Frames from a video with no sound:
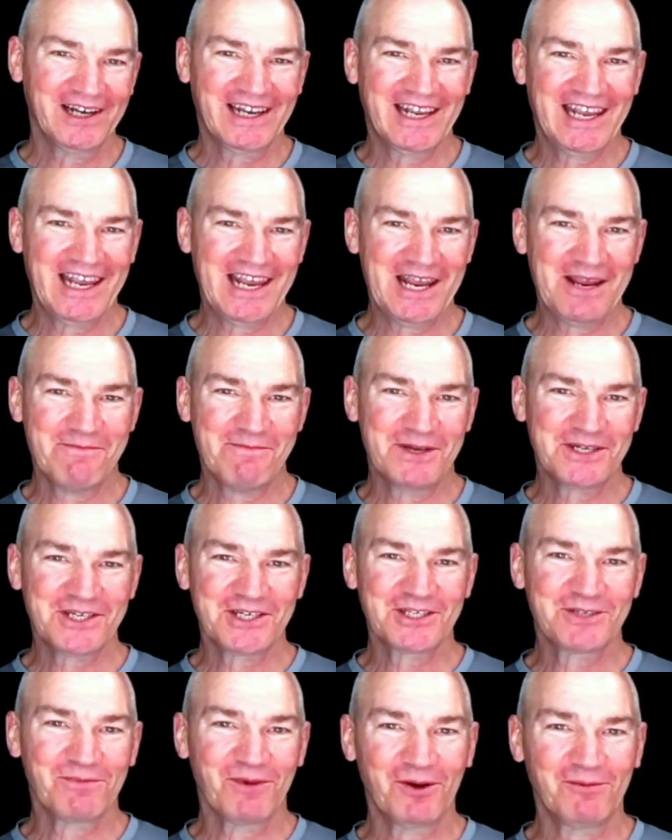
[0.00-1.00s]
key
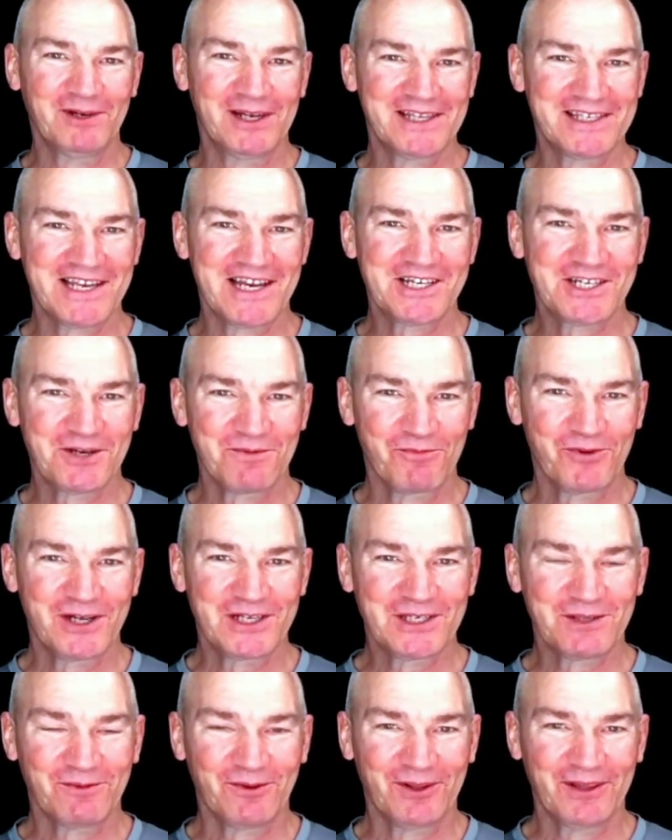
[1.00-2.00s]
missions mobilization
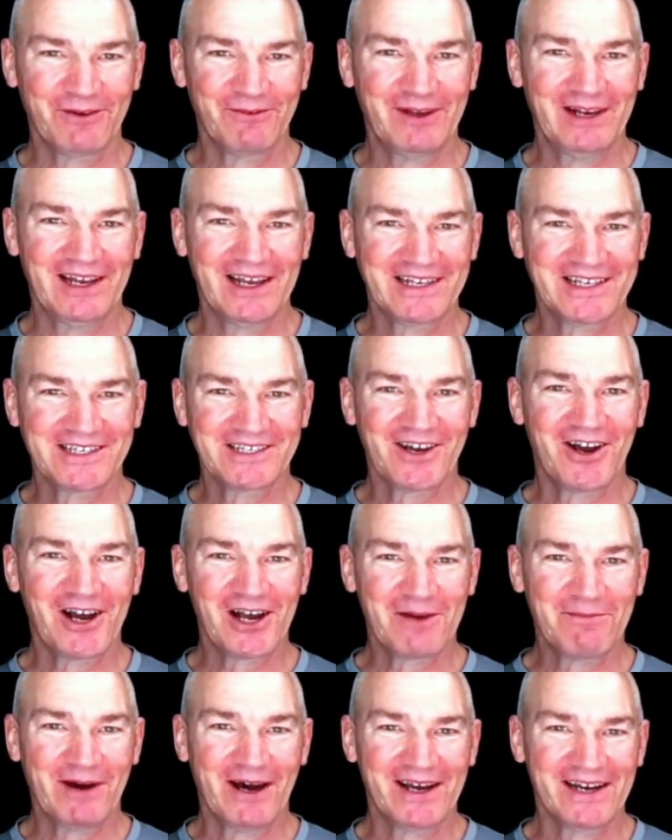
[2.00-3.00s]
principle that we like to talk
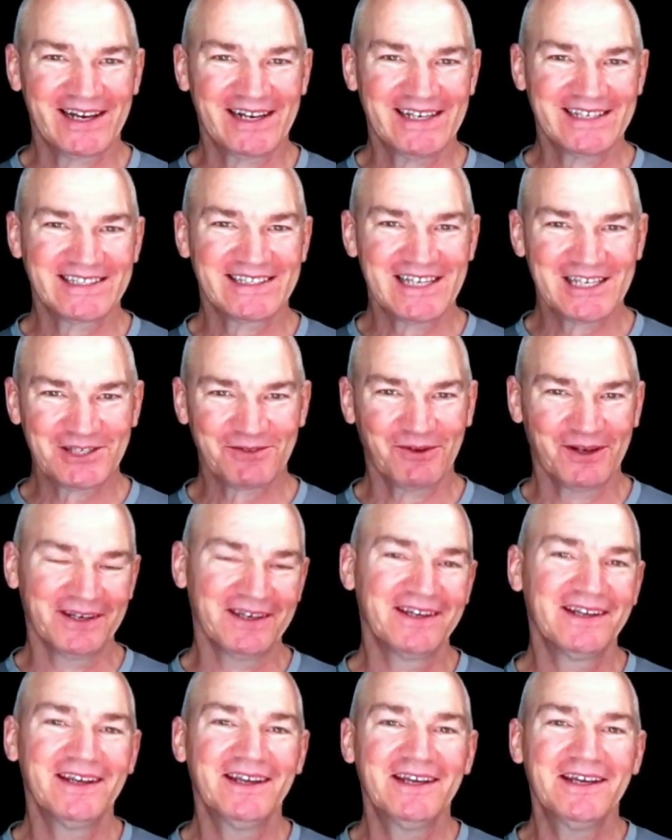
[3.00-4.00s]
about is this one.
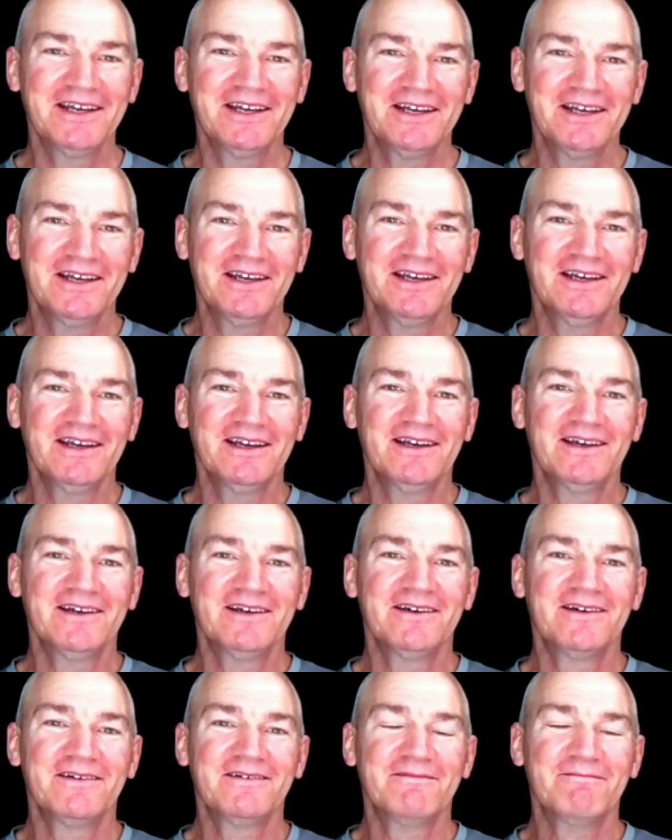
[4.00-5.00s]

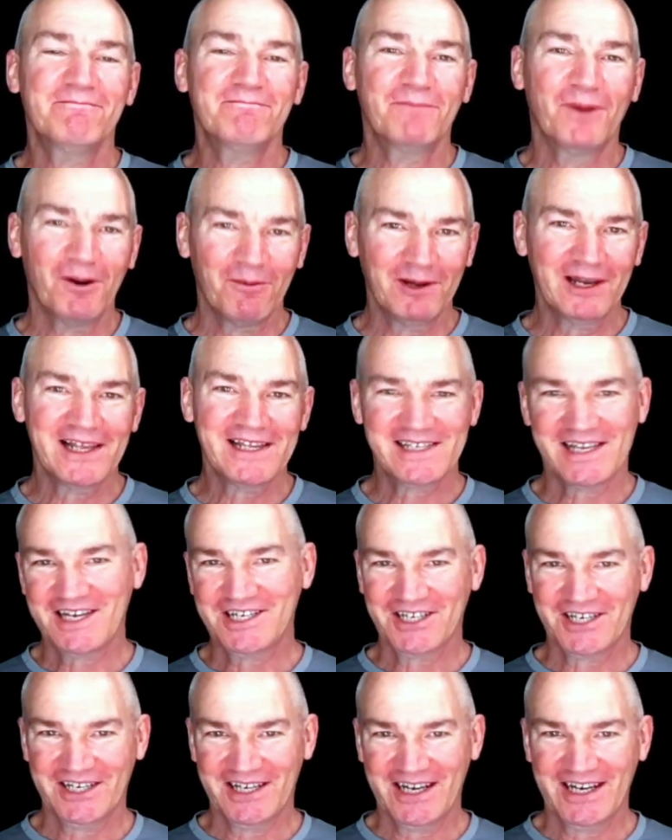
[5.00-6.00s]

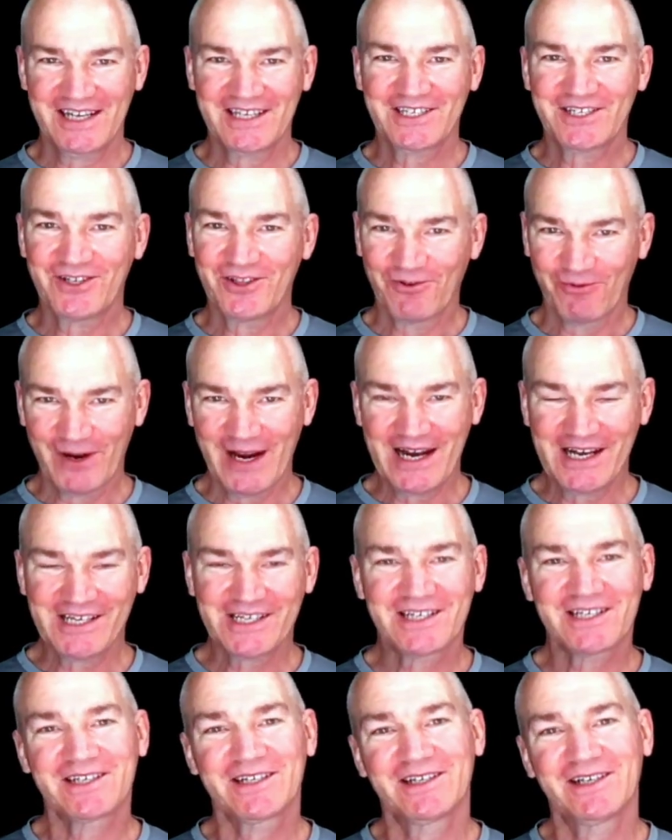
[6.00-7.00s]
Mobilization is to the
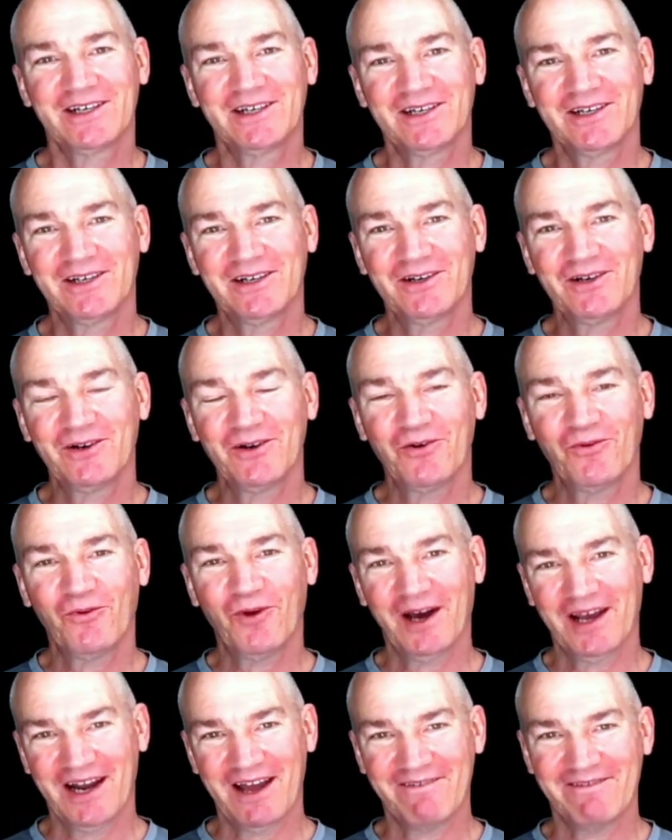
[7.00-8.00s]
reached
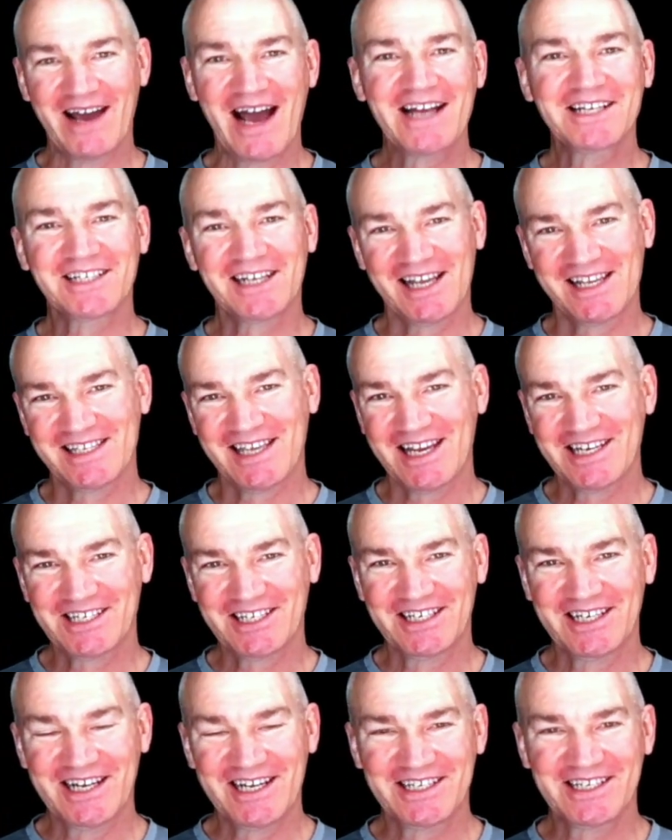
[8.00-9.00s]
what
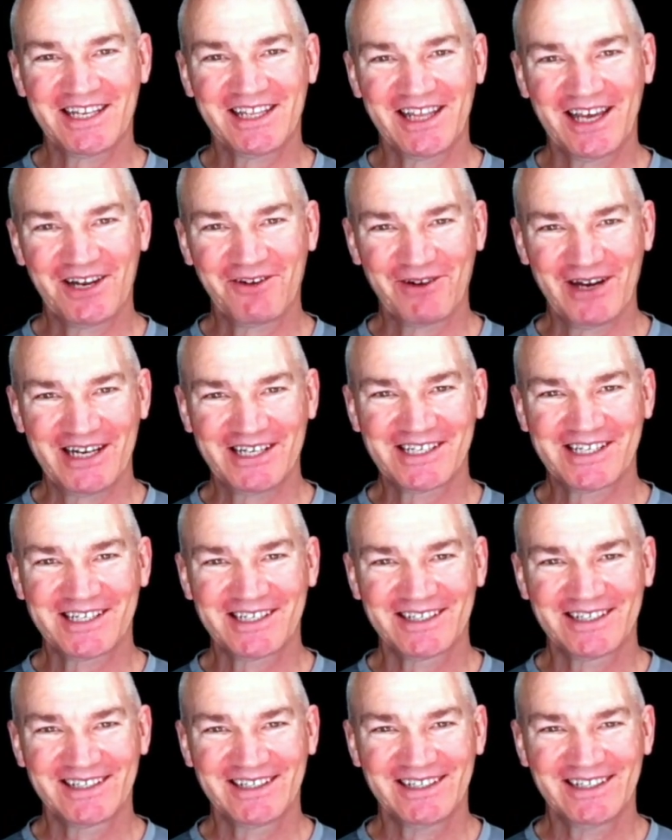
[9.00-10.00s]
evangelization is to the unreached.
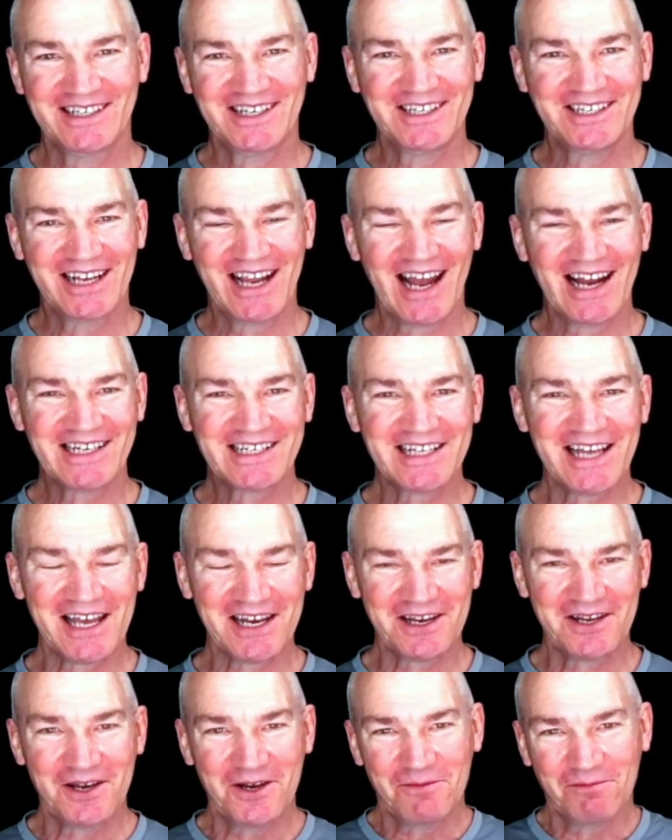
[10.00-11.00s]
Did you catch
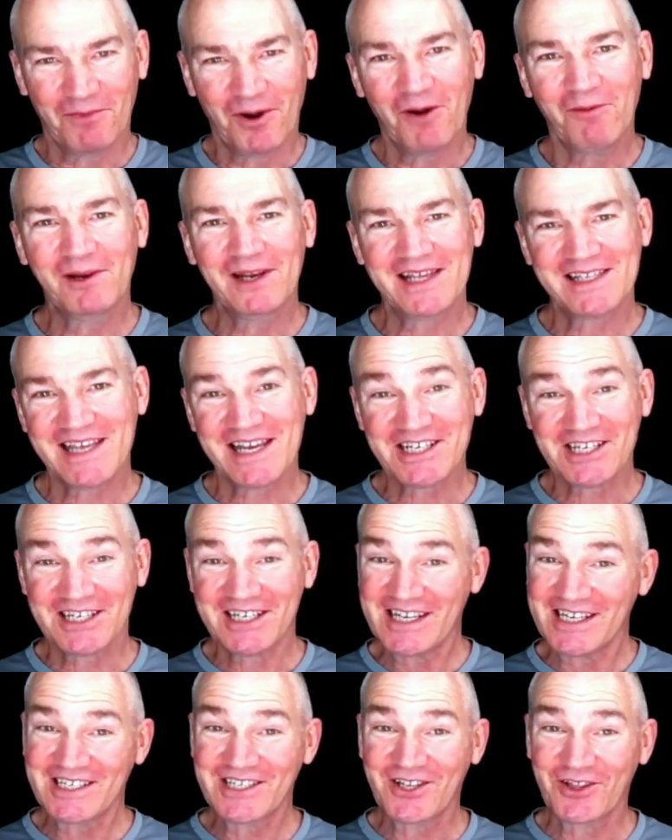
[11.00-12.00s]
that? Mobilization
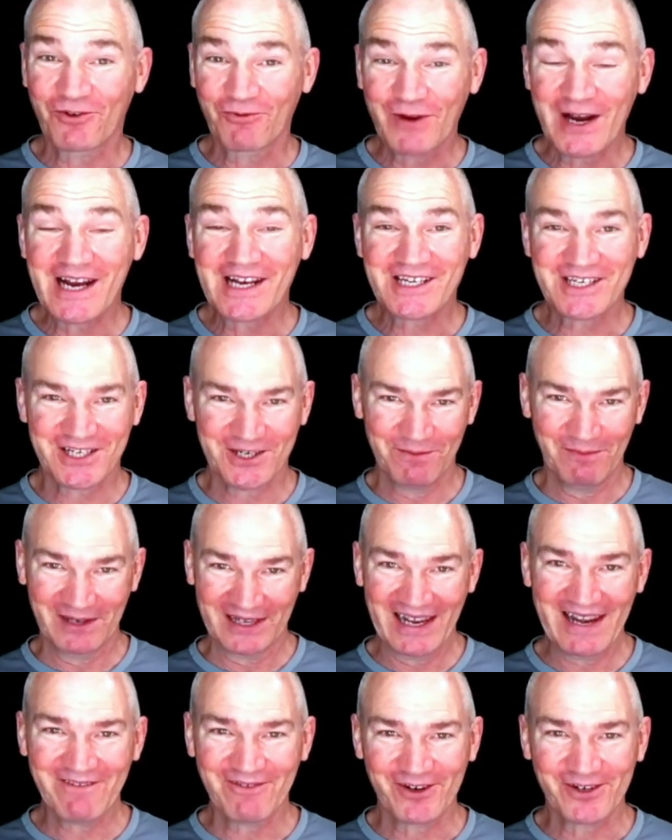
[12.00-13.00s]
is to the reached, to
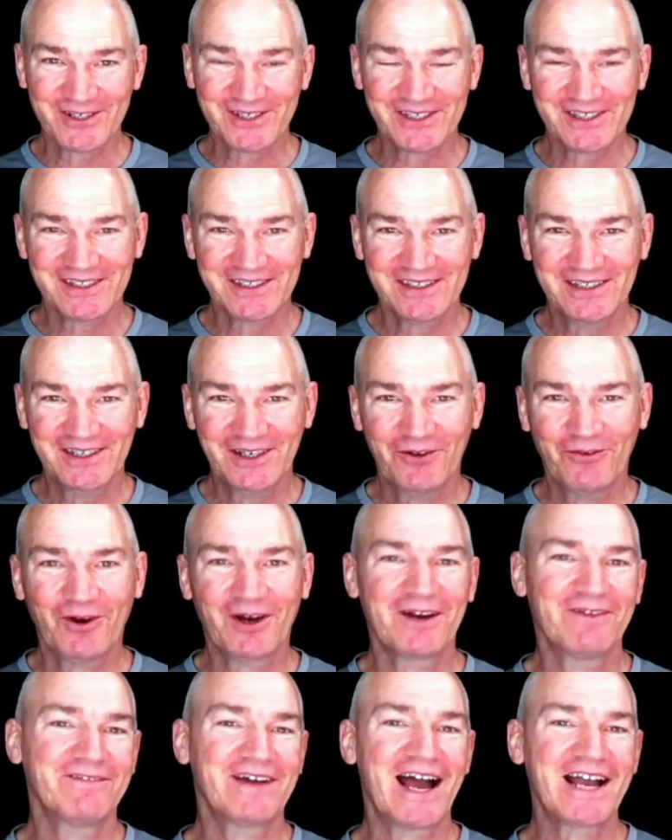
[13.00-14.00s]
believers,
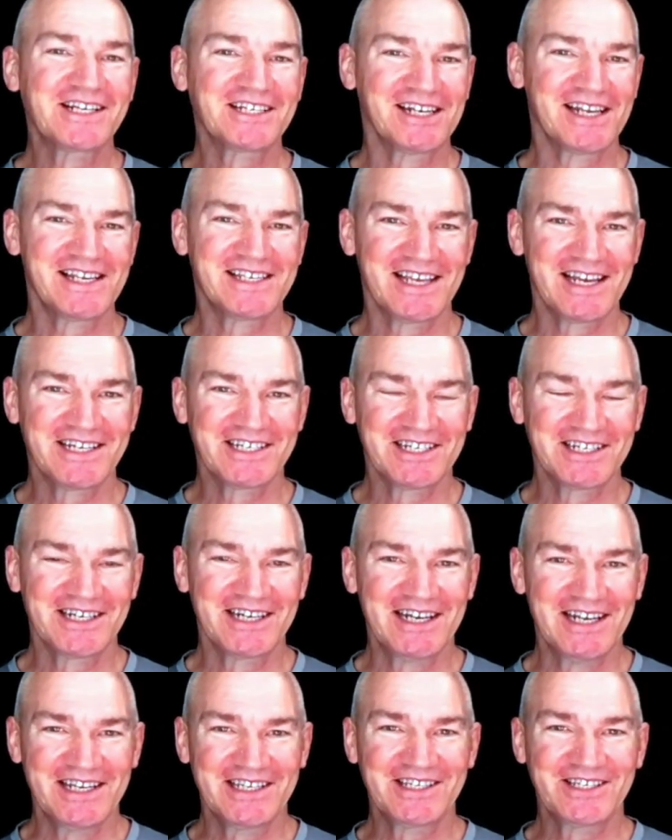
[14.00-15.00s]
what evangelization
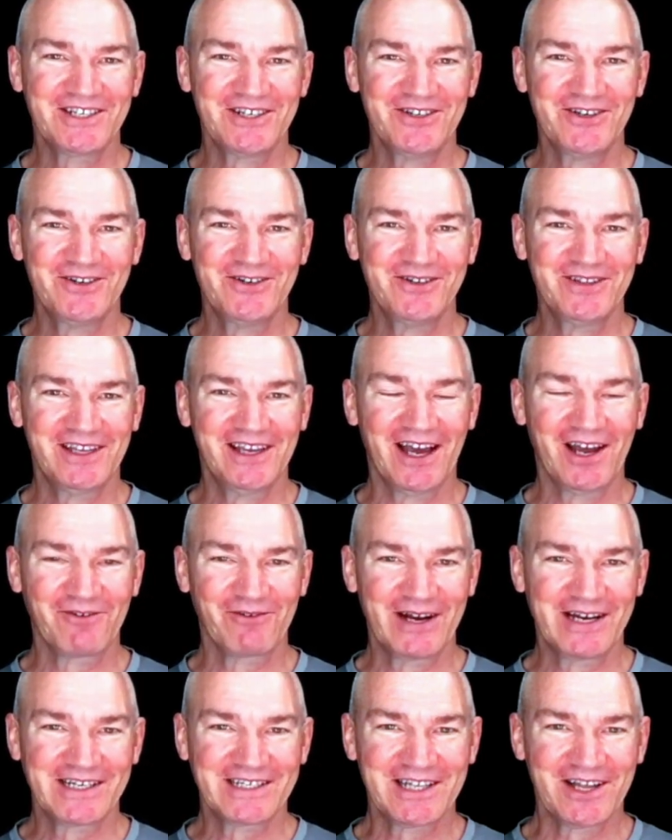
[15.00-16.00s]
is to the
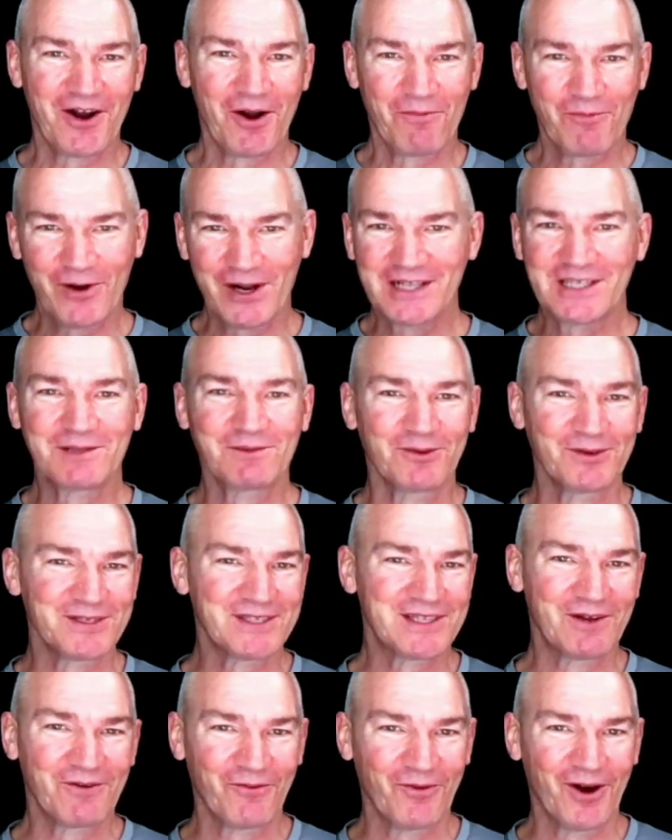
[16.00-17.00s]
unreached. There are principles
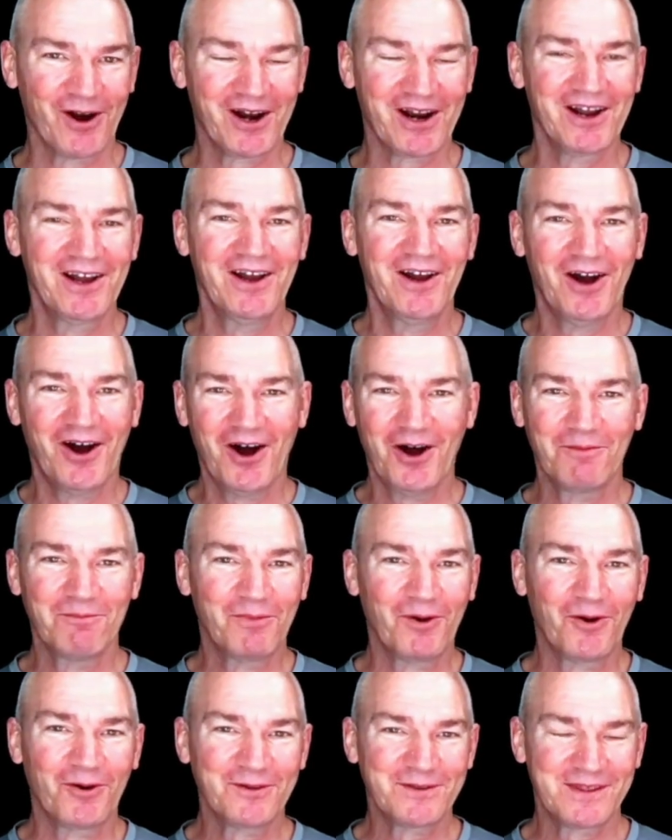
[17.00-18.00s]
that work on
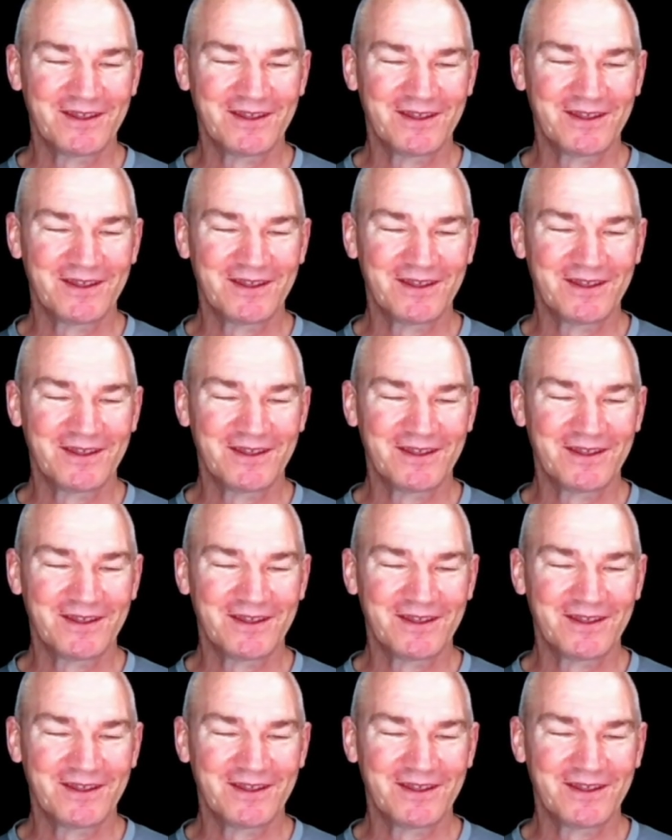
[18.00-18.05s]
both